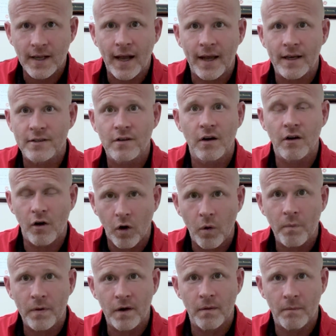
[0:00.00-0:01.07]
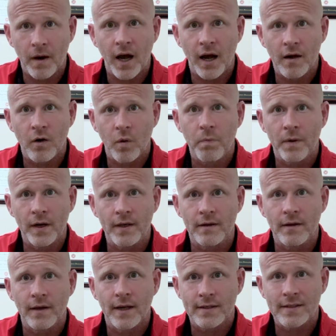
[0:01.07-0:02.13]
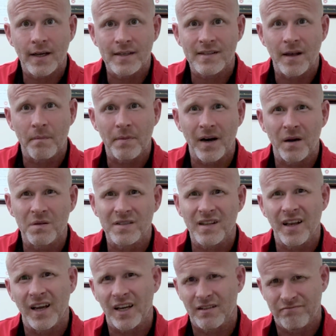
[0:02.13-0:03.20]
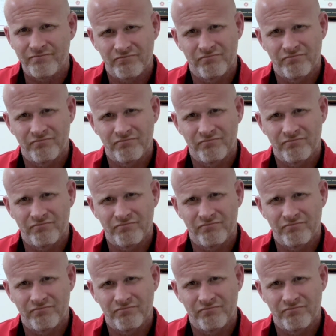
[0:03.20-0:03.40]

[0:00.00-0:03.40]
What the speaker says: I started opening SIs up, and I was like,